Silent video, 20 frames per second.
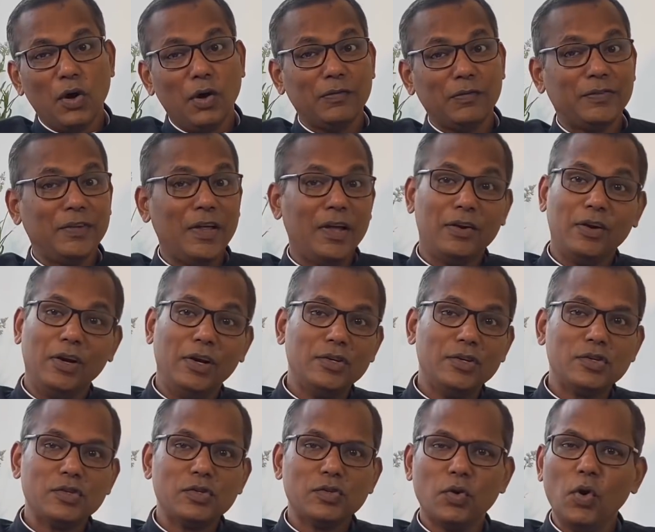of their
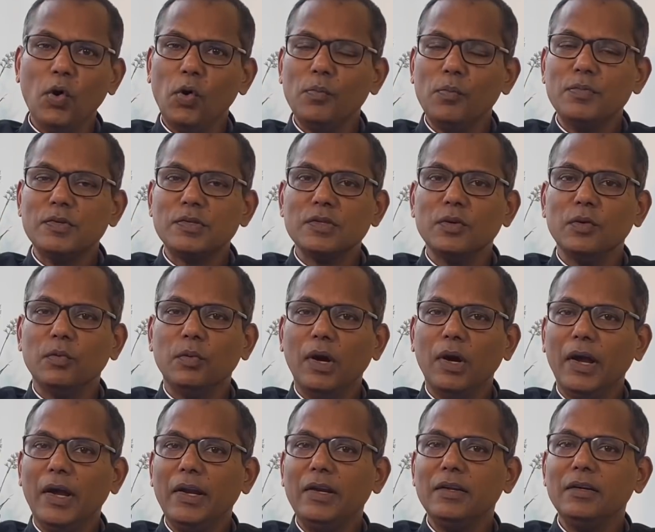religious robes
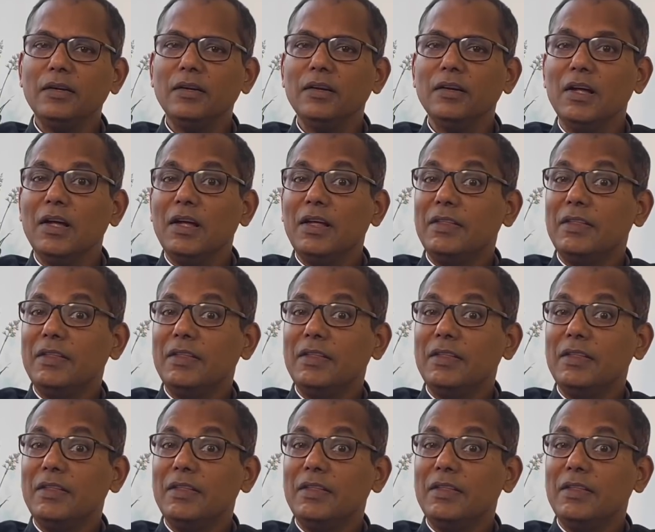were hidden